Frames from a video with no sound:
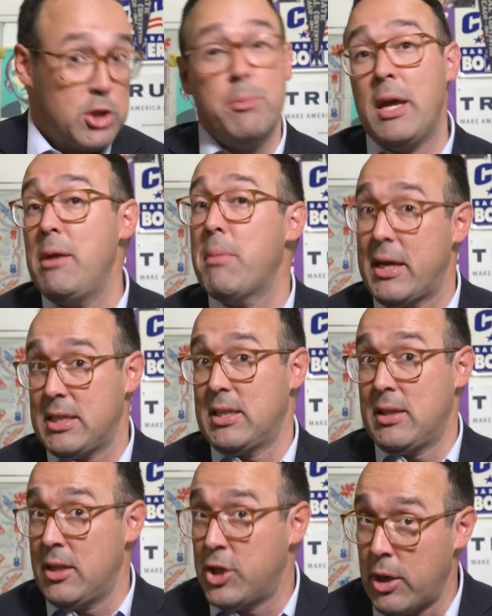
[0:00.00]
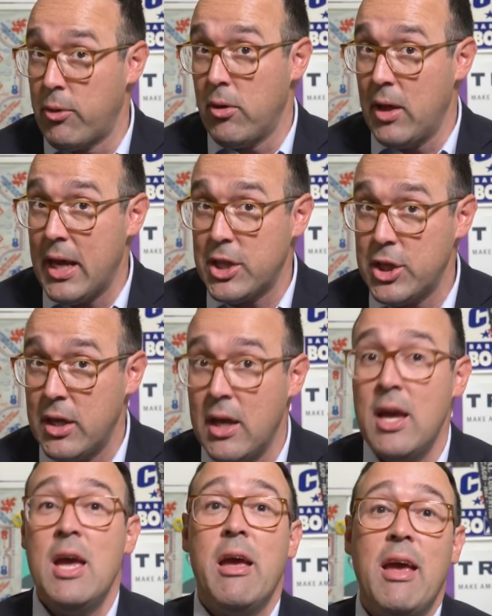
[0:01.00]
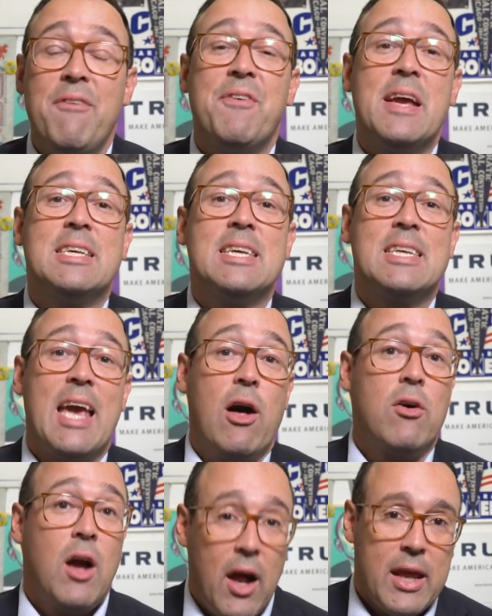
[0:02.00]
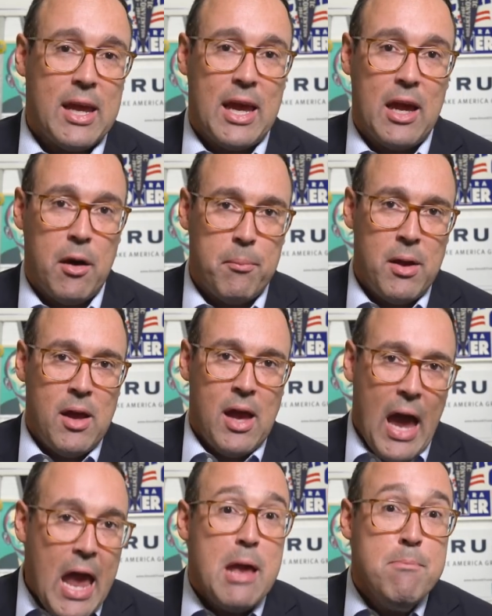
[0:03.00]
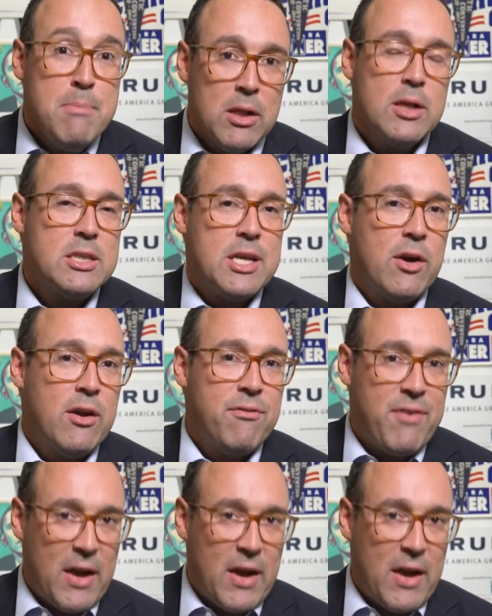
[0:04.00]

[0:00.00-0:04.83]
Assuming he makes it to the general election, he faces Cal Cunningham, a military